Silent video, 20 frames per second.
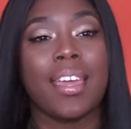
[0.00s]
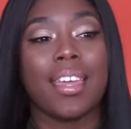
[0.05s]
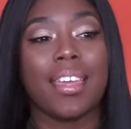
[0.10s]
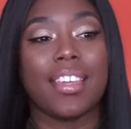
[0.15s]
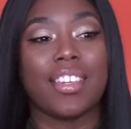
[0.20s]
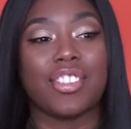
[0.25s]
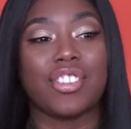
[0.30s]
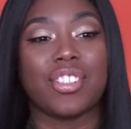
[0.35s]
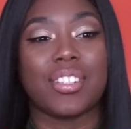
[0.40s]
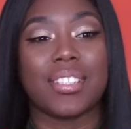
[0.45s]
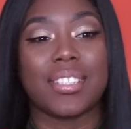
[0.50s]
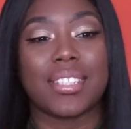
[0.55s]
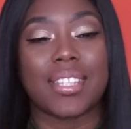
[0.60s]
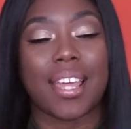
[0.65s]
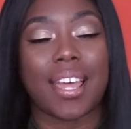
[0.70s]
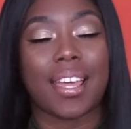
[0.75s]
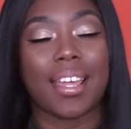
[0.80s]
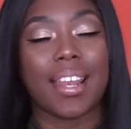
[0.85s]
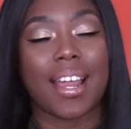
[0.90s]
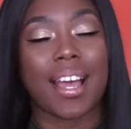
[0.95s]
It's just
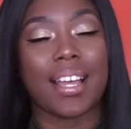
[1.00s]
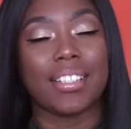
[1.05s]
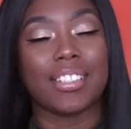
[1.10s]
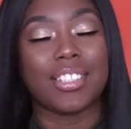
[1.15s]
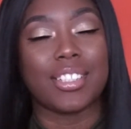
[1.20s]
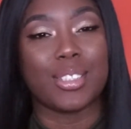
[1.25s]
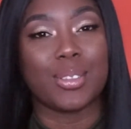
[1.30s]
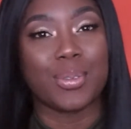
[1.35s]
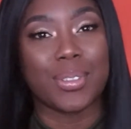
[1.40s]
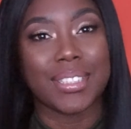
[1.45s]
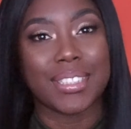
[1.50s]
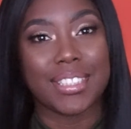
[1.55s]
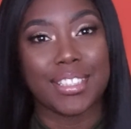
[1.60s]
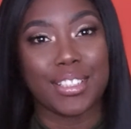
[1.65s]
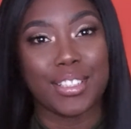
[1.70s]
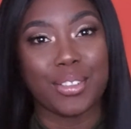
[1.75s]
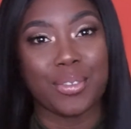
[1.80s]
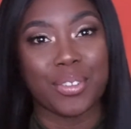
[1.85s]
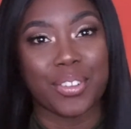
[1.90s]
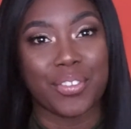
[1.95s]
that I just
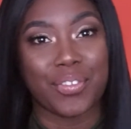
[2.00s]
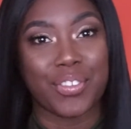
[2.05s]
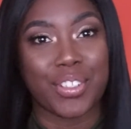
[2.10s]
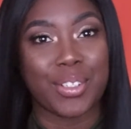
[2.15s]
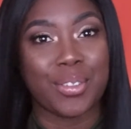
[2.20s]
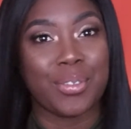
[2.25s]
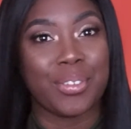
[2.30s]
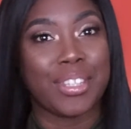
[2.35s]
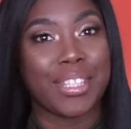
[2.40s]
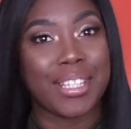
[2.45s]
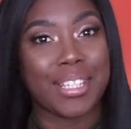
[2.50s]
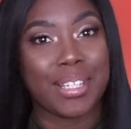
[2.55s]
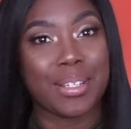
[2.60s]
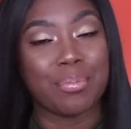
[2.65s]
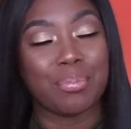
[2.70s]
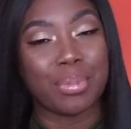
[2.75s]
recently reviewed the